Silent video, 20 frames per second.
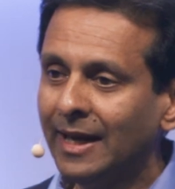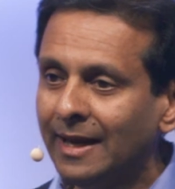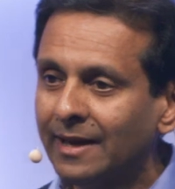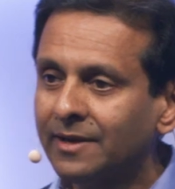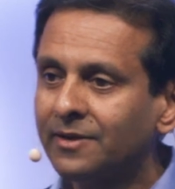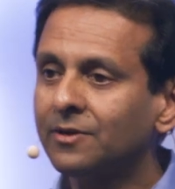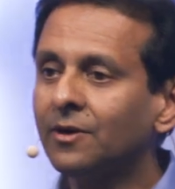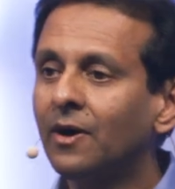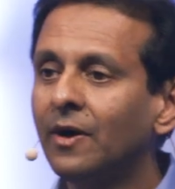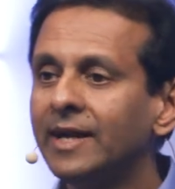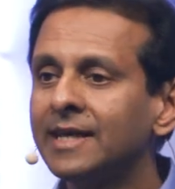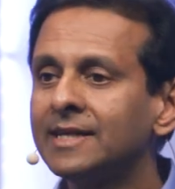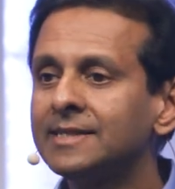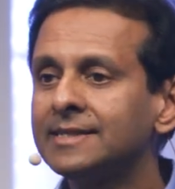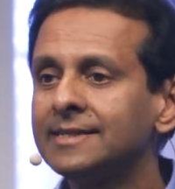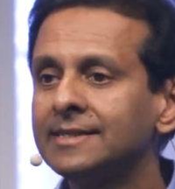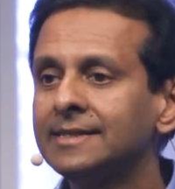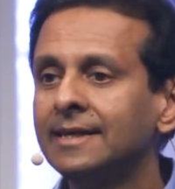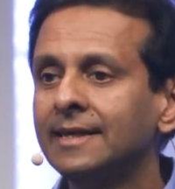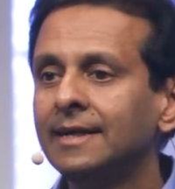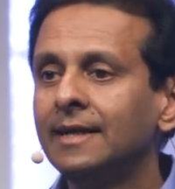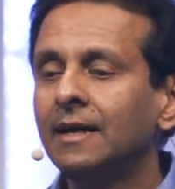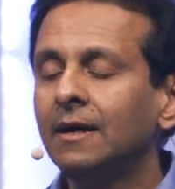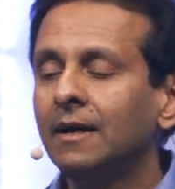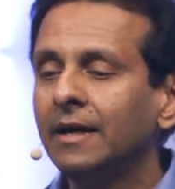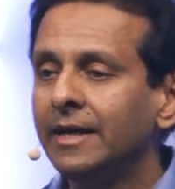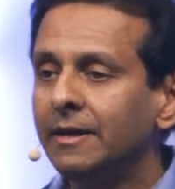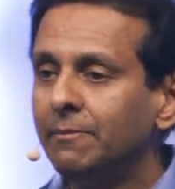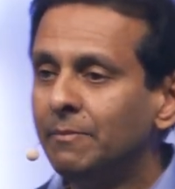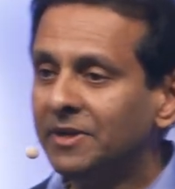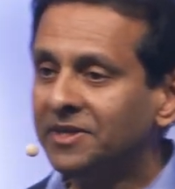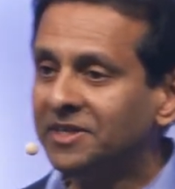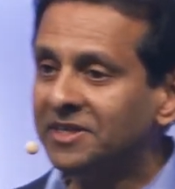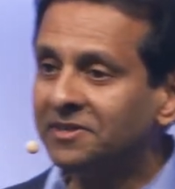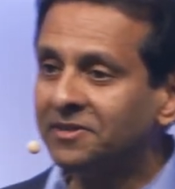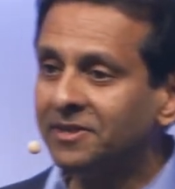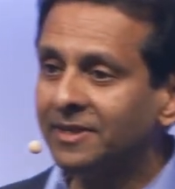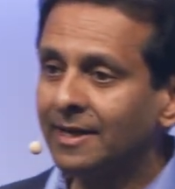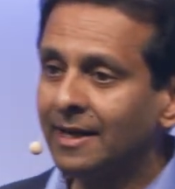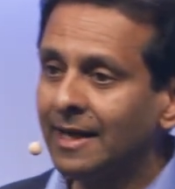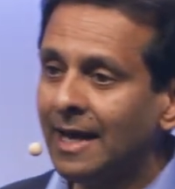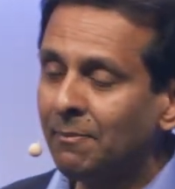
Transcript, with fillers: electronics in mission-critical